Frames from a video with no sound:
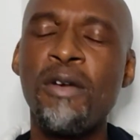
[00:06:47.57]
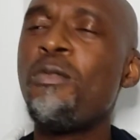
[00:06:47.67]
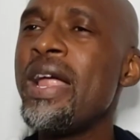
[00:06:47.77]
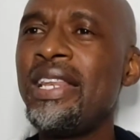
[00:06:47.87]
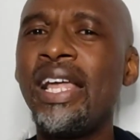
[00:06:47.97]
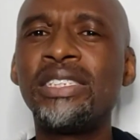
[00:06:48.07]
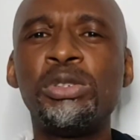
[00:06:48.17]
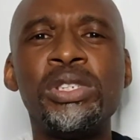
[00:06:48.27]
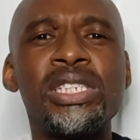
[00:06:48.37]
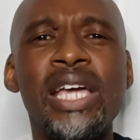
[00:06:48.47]
When last
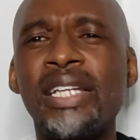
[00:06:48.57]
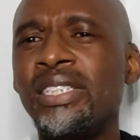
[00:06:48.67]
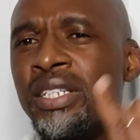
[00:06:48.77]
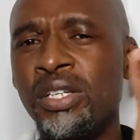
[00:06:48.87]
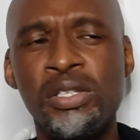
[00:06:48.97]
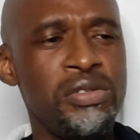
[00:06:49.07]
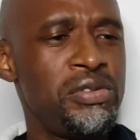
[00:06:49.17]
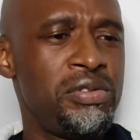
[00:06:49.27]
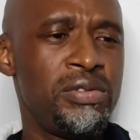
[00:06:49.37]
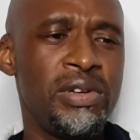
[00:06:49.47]
did you get
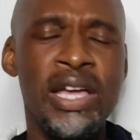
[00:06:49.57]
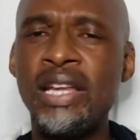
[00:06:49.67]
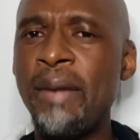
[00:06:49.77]
an